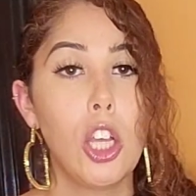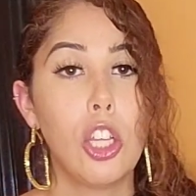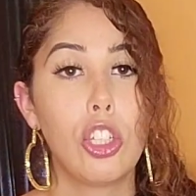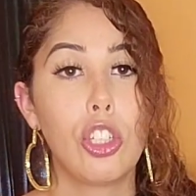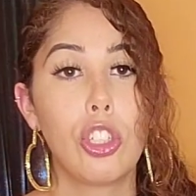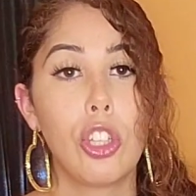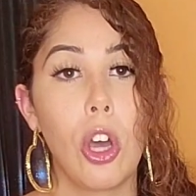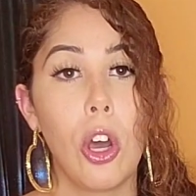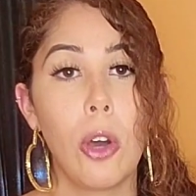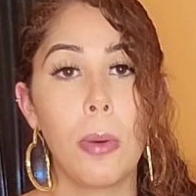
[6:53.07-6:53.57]

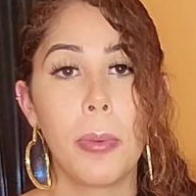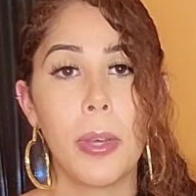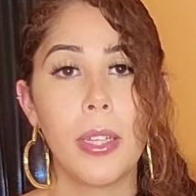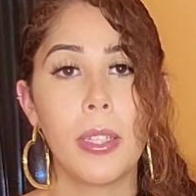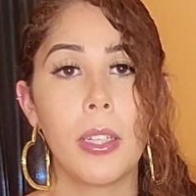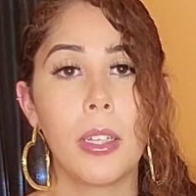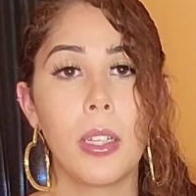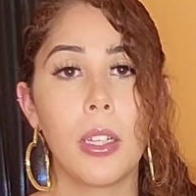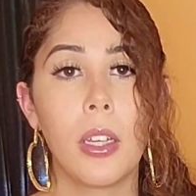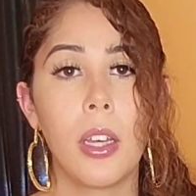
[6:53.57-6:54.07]
So
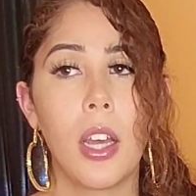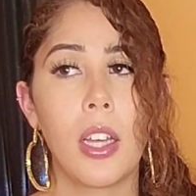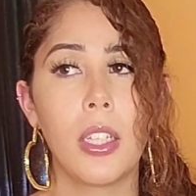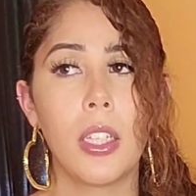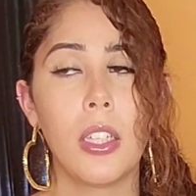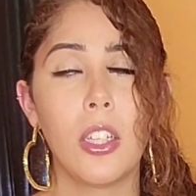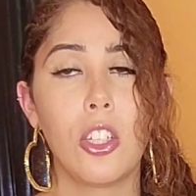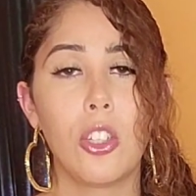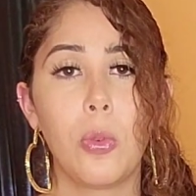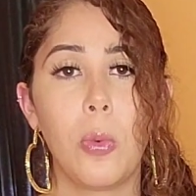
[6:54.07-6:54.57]
basically, I
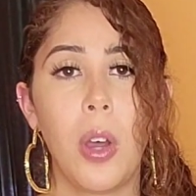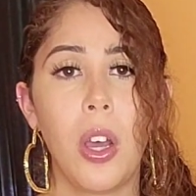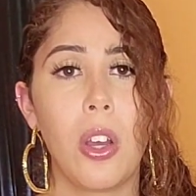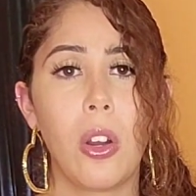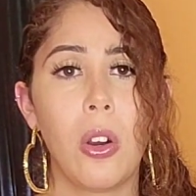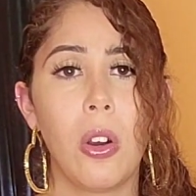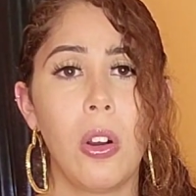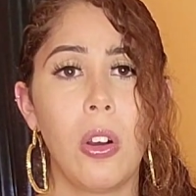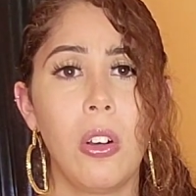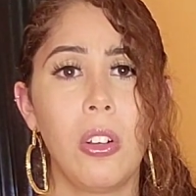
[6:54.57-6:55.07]
seen this one
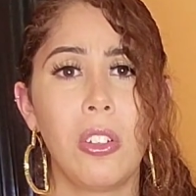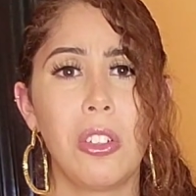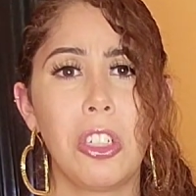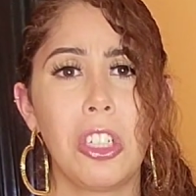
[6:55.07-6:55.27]
girl.